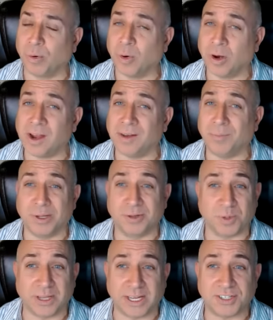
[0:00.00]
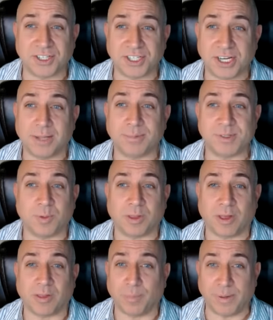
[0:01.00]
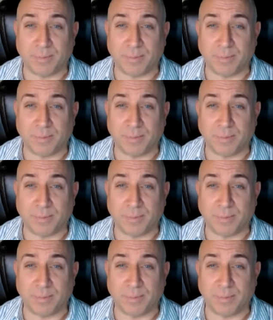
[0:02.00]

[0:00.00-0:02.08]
rapport and build relationships with